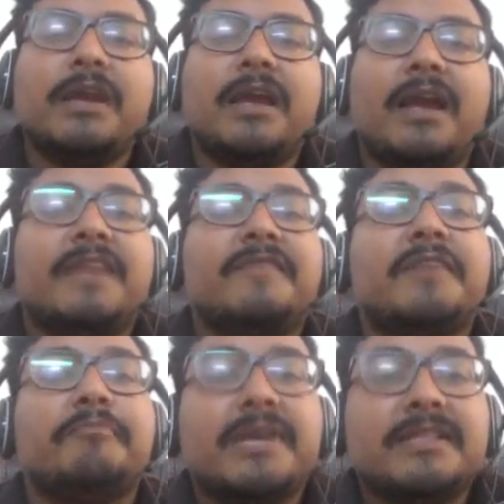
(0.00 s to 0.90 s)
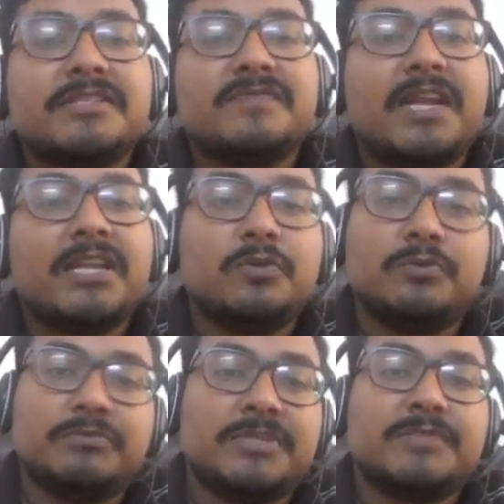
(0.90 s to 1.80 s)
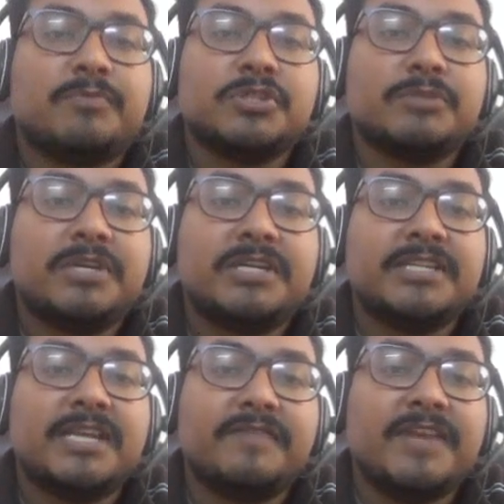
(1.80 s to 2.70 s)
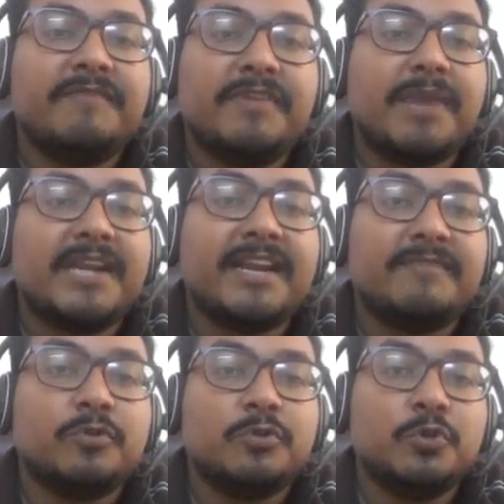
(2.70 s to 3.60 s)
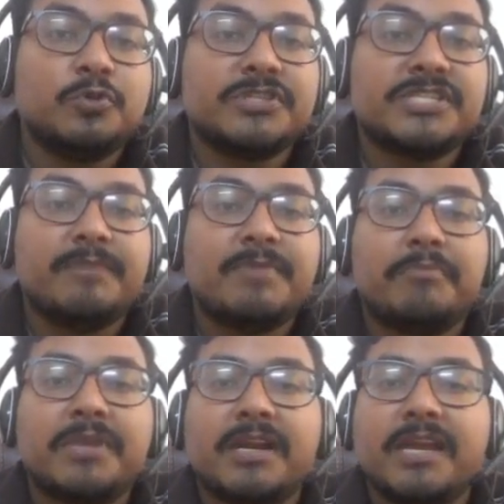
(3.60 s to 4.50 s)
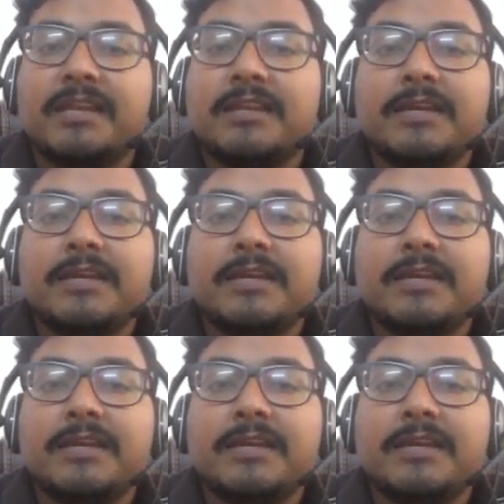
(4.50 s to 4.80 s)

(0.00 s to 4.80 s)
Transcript: and if I pick this value, there's a possibility that we might have to use the same number again.